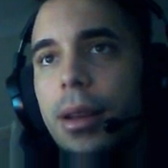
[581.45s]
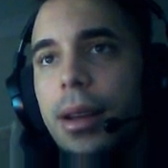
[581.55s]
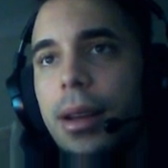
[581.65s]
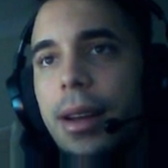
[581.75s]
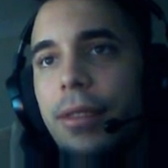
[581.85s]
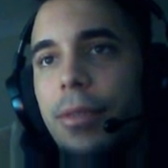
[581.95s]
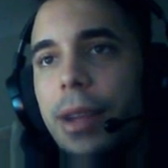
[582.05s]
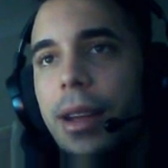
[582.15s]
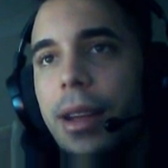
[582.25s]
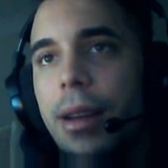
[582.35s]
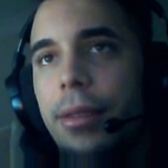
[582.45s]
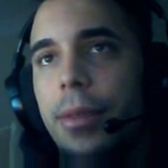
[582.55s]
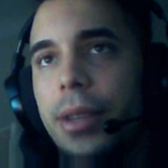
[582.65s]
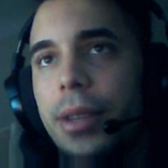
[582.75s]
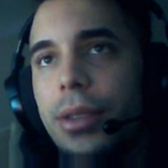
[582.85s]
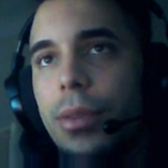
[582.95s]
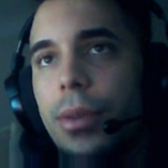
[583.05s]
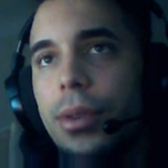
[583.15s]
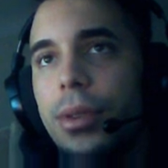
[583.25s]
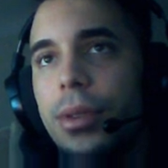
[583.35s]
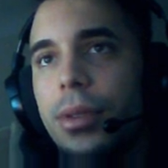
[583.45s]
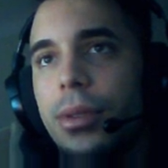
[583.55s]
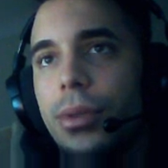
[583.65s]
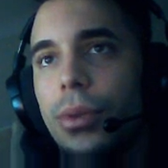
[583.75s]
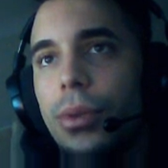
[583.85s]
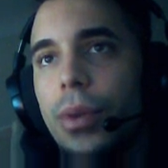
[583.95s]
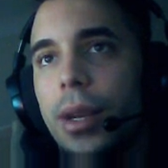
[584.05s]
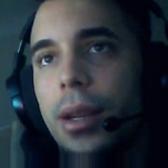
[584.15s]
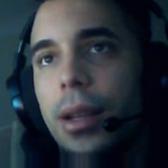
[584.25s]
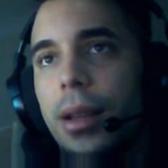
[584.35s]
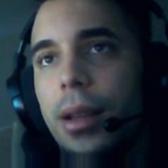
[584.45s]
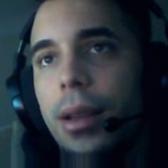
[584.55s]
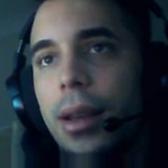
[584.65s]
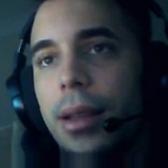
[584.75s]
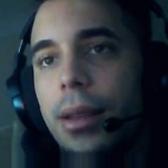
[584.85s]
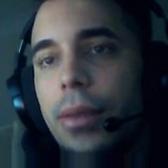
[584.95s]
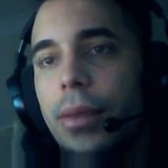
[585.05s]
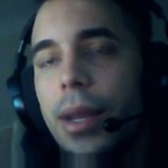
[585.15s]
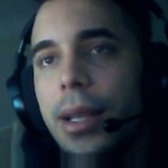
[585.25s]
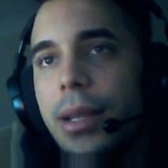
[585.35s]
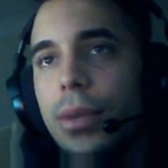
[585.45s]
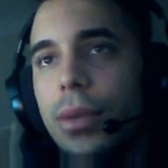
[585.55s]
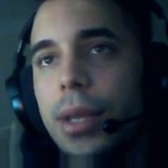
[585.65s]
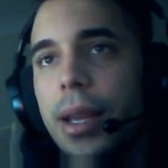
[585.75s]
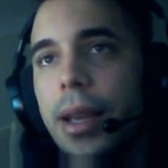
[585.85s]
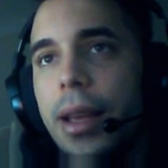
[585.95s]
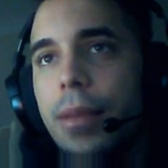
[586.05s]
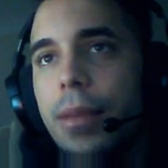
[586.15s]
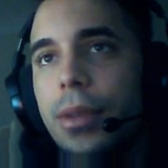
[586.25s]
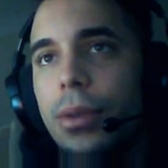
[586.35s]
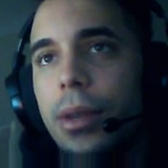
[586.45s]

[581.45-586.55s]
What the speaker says: I halved my stop loss too quickly. I didn't realize there was 8 AM, so the